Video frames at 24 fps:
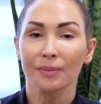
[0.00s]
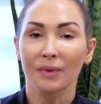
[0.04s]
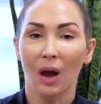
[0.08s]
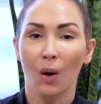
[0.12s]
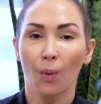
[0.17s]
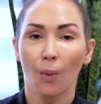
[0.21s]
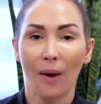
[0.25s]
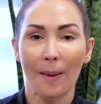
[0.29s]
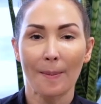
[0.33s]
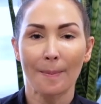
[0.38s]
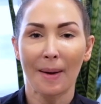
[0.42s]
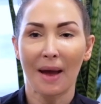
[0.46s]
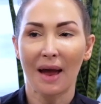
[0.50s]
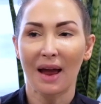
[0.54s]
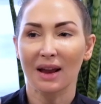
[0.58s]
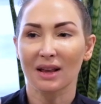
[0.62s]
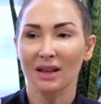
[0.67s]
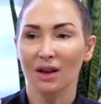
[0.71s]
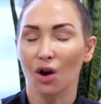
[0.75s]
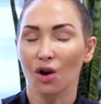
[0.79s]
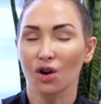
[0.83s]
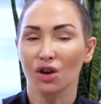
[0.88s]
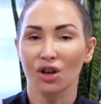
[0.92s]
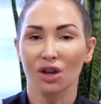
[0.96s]

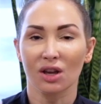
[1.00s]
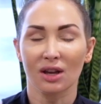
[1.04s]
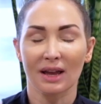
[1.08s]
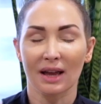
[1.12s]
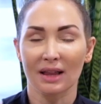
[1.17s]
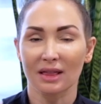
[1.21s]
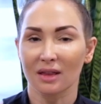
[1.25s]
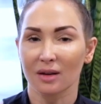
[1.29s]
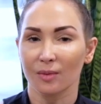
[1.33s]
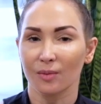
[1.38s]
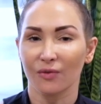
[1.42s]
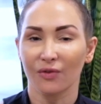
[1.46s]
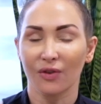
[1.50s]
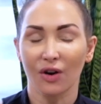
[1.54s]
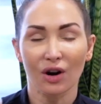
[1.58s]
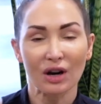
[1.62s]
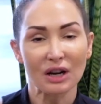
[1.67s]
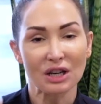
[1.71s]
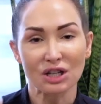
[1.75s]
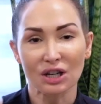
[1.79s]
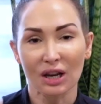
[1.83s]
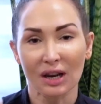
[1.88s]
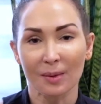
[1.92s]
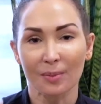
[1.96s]
or you can get them
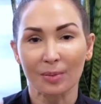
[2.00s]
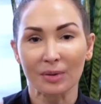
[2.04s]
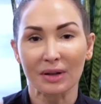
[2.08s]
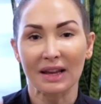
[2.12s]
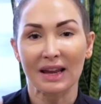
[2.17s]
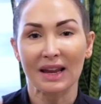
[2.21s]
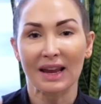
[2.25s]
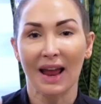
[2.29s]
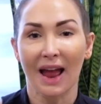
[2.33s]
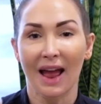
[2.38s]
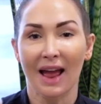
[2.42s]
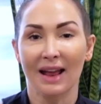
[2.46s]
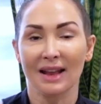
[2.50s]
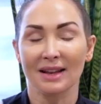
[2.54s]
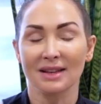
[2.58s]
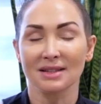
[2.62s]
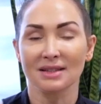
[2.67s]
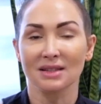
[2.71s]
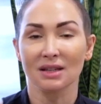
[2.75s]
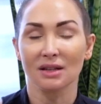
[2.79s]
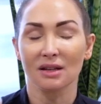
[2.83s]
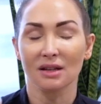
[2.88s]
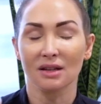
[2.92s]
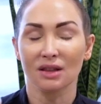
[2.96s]
very cheaply,
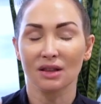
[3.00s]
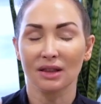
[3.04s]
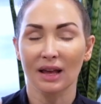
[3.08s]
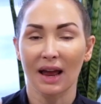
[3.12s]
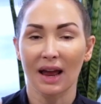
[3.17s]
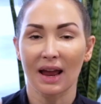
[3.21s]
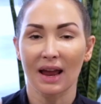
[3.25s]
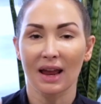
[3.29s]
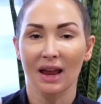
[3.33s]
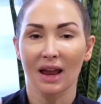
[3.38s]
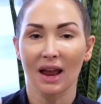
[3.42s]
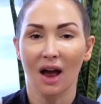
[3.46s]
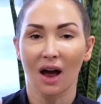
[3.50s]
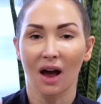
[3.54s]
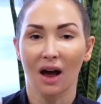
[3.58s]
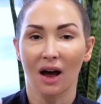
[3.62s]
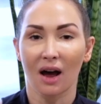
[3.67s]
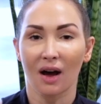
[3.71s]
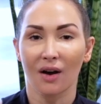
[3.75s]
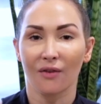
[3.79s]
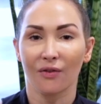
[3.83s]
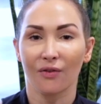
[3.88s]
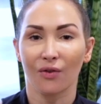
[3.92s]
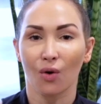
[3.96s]
and they
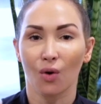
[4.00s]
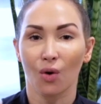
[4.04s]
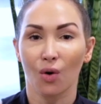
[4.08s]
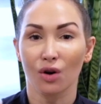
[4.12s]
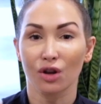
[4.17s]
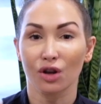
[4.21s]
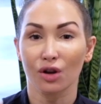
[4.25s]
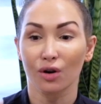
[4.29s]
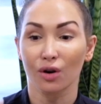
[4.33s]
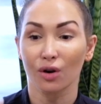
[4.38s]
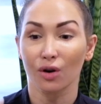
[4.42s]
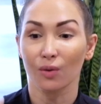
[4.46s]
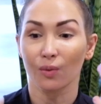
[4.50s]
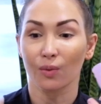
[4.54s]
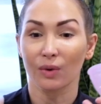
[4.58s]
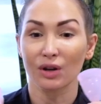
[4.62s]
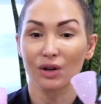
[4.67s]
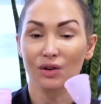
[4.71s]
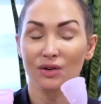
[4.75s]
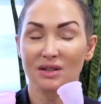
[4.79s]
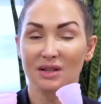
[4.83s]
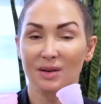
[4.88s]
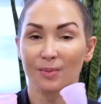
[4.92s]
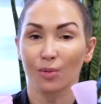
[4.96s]
are for your
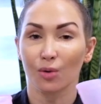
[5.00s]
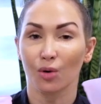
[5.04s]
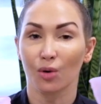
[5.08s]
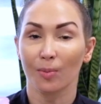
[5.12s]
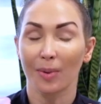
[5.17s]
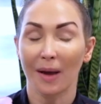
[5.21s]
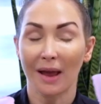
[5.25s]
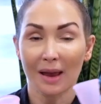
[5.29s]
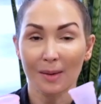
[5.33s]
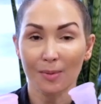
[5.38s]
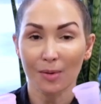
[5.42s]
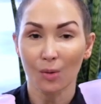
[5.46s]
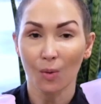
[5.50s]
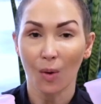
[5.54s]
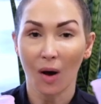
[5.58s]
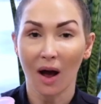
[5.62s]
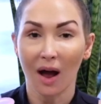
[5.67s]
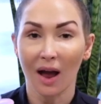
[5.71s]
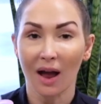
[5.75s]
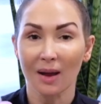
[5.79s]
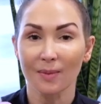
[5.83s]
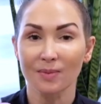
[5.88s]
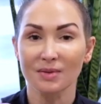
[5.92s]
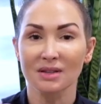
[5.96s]
reusable baby
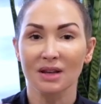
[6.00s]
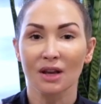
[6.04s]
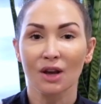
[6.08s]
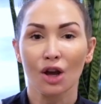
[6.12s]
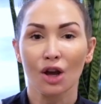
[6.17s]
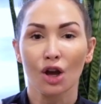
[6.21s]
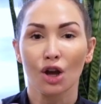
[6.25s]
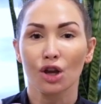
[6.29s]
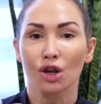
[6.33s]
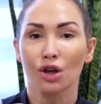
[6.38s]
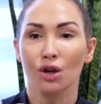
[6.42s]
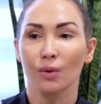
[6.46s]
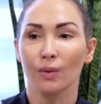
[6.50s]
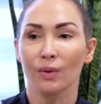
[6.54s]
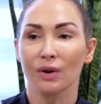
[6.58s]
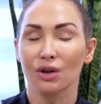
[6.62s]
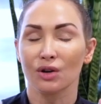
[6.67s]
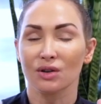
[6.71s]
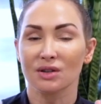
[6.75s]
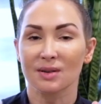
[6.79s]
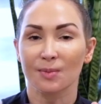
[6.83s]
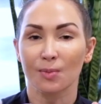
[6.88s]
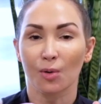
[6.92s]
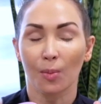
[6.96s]
wipes, your
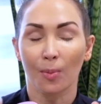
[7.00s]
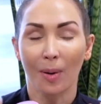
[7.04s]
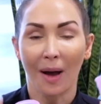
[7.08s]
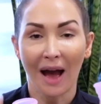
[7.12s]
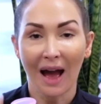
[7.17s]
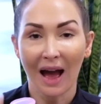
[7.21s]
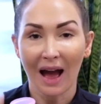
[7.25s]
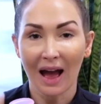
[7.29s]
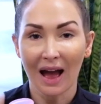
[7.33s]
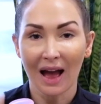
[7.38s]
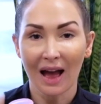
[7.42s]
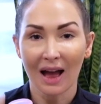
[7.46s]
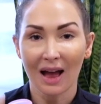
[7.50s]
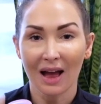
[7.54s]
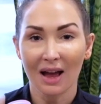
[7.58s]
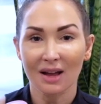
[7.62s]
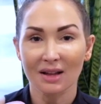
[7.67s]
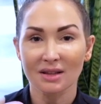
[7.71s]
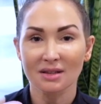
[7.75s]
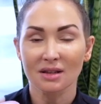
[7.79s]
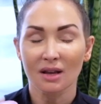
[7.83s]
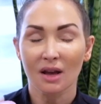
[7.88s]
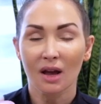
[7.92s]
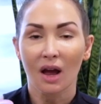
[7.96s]
reusable
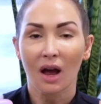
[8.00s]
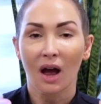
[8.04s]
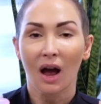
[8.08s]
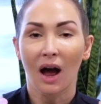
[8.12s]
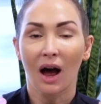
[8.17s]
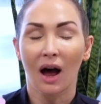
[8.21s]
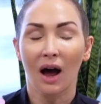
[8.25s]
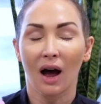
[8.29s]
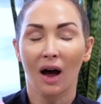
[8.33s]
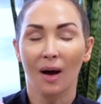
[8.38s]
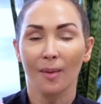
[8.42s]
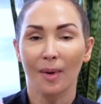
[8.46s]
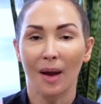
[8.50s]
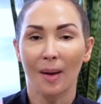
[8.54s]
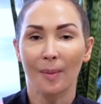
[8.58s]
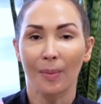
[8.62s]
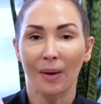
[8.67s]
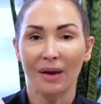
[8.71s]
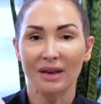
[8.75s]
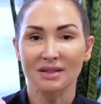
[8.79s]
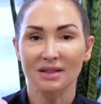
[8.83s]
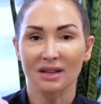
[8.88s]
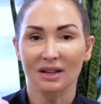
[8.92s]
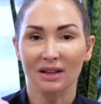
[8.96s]
pads, and
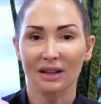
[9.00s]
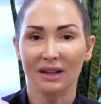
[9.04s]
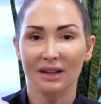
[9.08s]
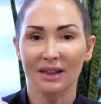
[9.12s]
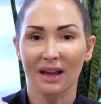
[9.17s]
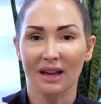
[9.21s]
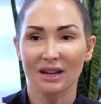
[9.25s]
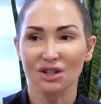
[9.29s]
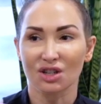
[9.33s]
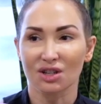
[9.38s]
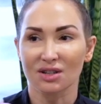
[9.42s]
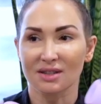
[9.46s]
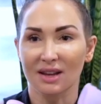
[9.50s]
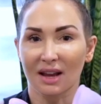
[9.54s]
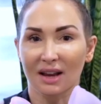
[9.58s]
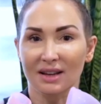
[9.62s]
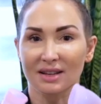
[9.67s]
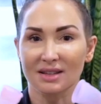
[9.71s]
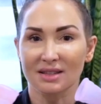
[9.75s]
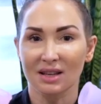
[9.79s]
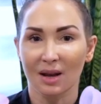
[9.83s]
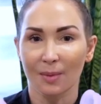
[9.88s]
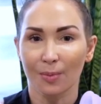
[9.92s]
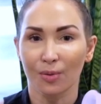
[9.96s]
basically that's just like
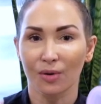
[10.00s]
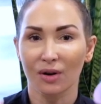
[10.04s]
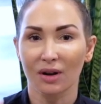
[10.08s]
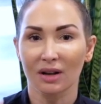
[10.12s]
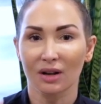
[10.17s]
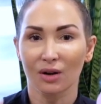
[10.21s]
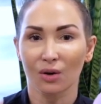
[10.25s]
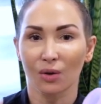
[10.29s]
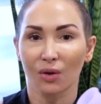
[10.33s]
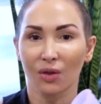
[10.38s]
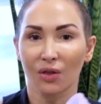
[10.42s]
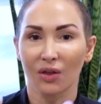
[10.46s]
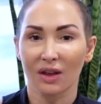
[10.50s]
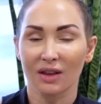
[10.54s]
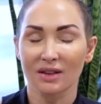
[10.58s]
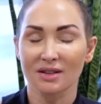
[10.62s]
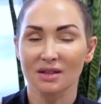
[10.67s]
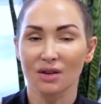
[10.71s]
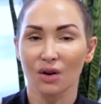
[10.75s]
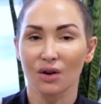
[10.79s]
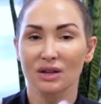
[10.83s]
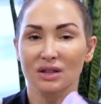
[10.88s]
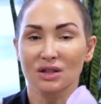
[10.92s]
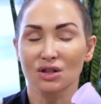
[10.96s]
a separate little thing,
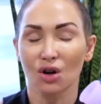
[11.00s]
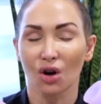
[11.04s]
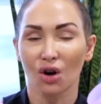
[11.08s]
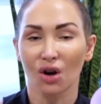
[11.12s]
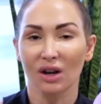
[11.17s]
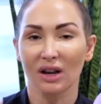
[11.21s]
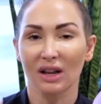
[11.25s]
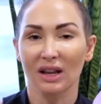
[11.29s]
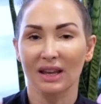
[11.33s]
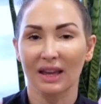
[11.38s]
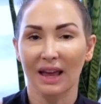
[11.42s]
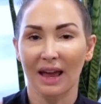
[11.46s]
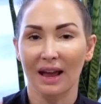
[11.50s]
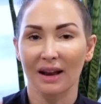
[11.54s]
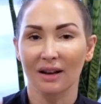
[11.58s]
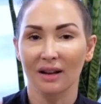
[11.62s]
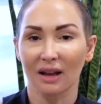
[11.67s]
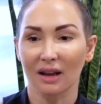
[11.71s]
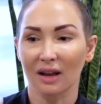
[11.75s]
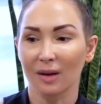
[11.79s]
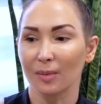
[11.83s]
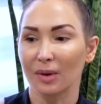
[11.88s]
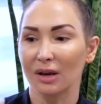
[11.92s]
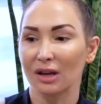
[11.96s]
so it's not going to get,
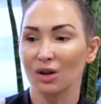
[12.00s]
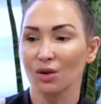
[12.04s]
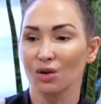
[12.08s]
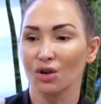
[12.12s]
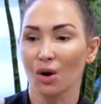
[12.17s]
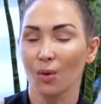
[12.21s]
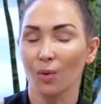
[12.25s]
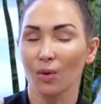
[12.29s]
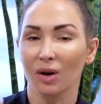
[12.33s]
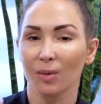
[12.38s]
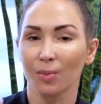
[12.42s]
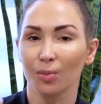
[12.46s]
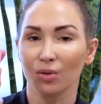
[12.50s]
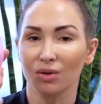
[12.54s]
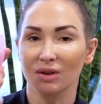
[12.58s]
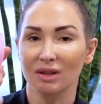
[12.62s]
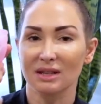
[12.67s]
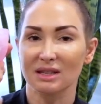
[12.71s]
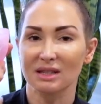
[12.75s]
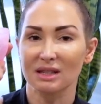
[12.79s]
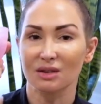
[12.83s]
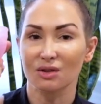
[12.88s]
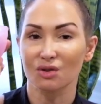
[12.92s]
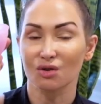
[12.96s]
like, I mean, you don't want to put
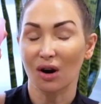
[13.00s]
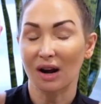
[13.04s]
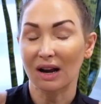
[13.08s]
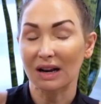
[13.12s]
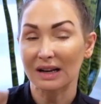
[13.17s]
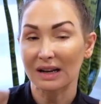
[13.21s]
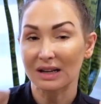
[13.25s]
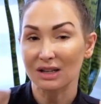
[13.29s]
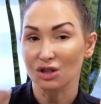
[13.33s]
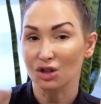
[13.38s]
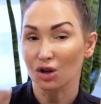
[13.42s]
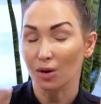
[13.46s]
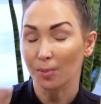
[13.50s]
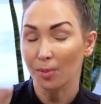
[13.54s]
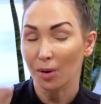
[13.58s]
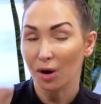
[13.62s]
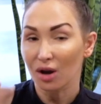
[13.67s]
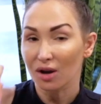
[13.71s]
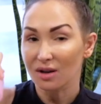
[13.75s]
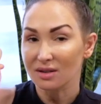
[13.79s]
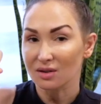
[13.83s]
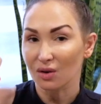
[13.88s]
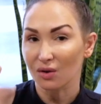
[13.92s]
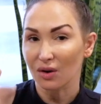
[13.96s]
this straight into your
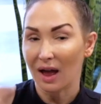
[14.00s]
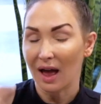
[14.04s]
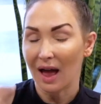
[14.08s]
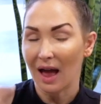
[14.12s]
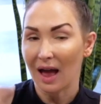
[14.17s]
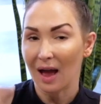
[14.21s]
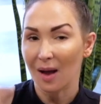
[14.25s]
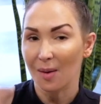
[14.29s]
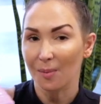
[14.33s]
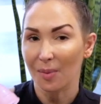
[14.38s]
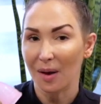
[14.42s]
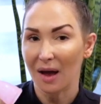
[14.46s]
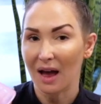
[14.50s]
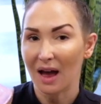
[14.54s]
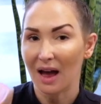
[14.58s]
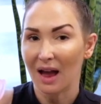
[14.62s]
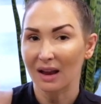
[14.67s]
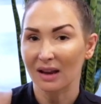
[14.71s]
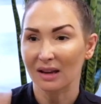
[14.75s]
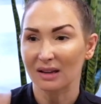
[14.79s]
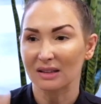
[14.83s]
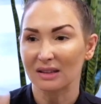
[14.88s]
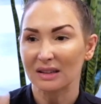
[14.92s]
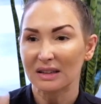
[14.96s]
purse or your
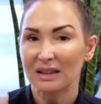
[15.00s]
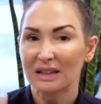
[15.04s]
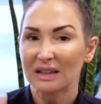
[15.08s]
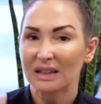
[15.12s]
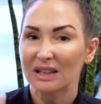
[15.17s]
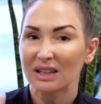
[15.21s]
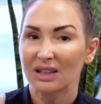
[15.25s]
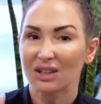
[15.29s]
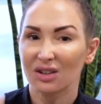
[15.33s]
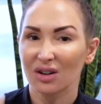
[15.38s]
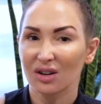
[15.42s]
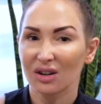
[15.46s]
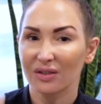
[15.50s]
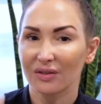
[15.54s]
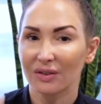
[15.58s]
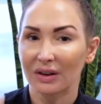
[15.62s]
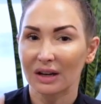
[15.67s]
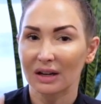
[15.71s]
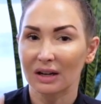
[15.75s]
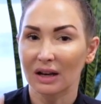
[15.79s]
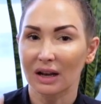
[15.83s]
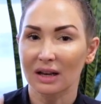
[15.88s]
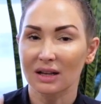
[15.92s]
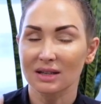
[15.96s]
handbag, and you know what I
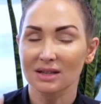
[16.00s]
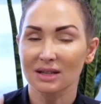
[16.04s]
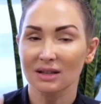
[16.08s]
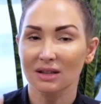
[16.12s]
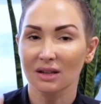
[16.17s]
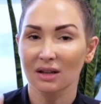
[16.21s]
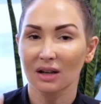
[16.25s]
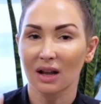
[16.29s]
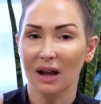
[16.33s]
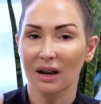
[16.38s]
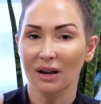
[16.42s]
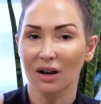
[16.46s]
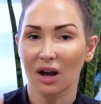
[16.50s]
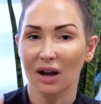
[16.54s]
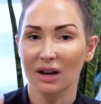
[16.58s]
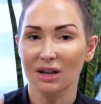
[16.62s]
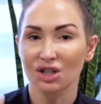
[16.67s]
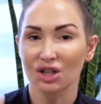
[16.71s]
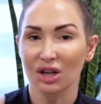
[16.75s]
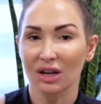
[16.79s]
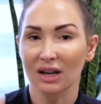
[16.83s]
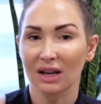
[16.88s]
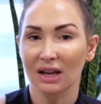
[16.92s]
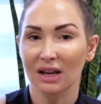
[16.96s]
mean, like it's a little
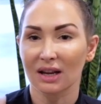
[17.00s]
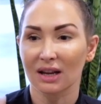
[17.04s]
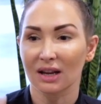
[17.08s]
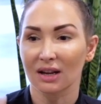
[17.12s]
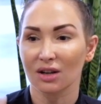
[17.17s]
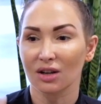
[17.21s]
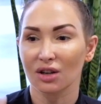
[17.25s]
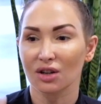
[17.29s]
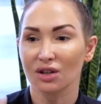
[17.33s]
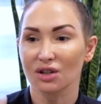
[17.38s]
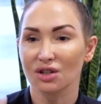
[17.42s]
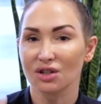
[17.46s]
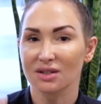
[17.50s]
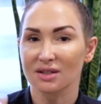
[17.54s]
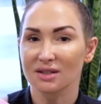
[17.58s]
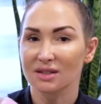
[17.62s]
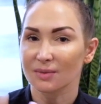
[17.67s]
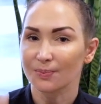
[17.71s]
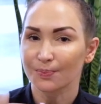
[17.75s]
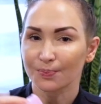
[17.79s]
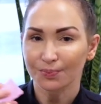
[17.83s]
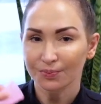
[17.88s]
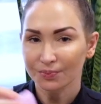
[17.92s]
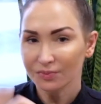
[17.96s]
unhygienic, and you can
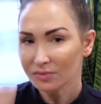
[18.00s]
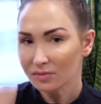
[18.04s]
just